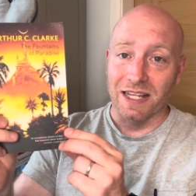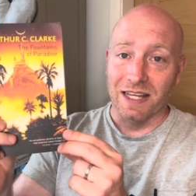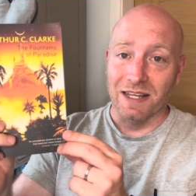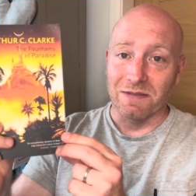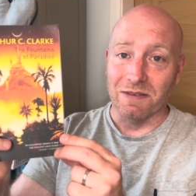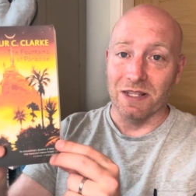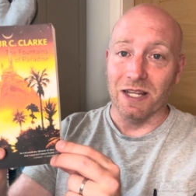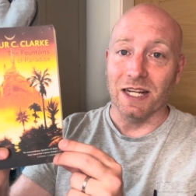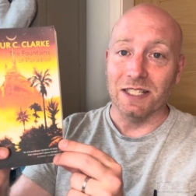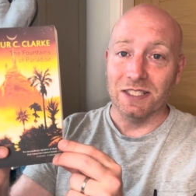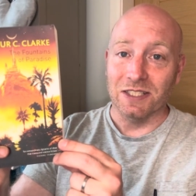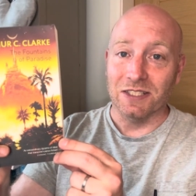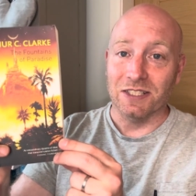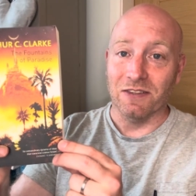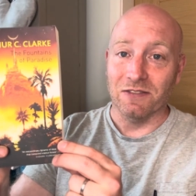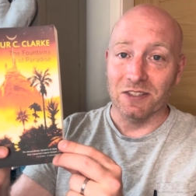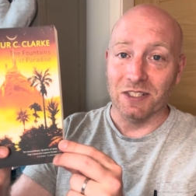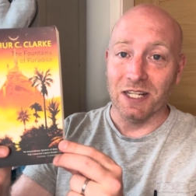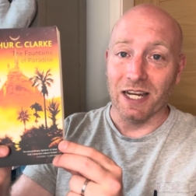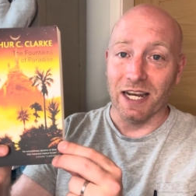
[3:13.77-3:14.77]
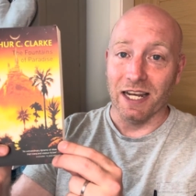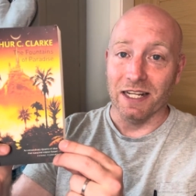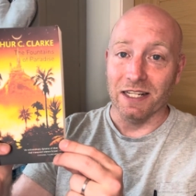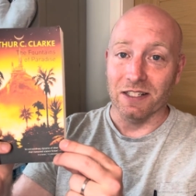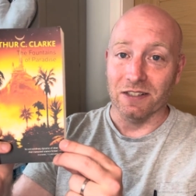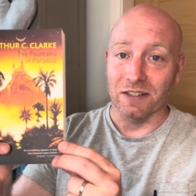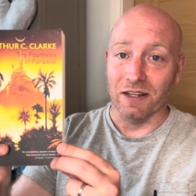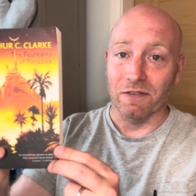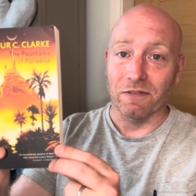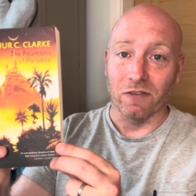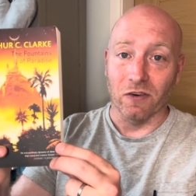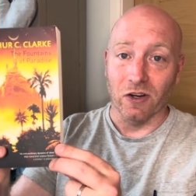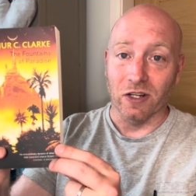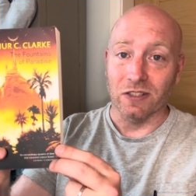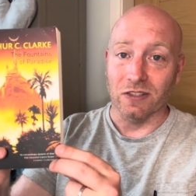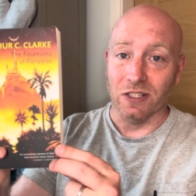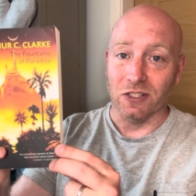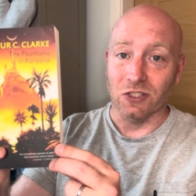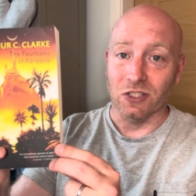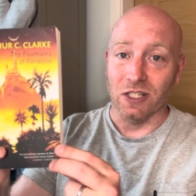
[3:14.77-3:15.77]
1979 is like
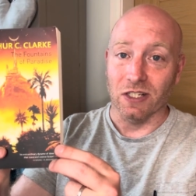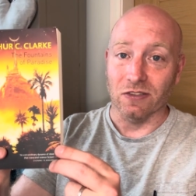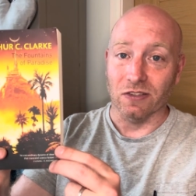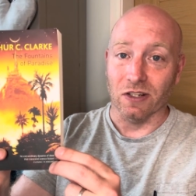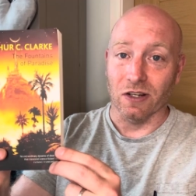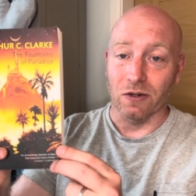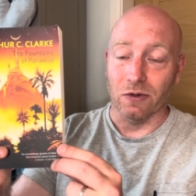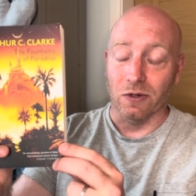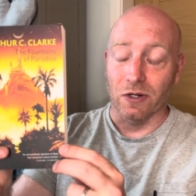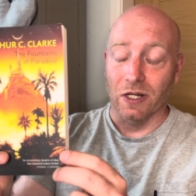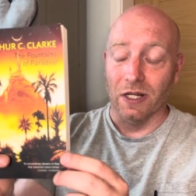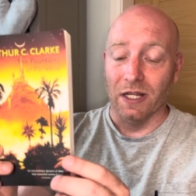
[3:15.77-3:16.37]
46 years ago.